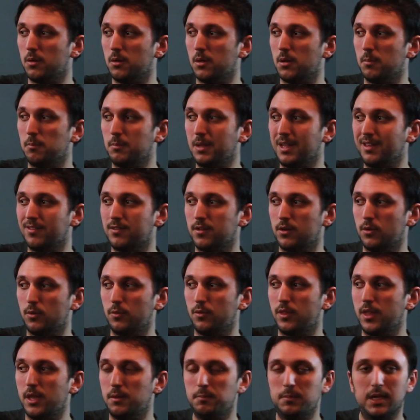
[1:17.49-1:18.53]
means it'll
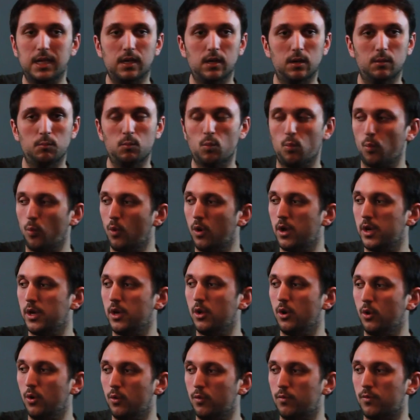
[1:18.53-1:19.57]
then become
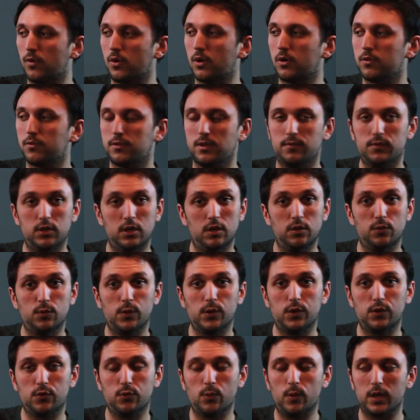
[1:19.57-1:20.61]

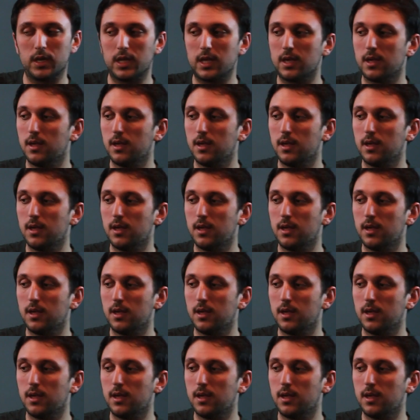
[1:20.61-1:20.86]
1/720.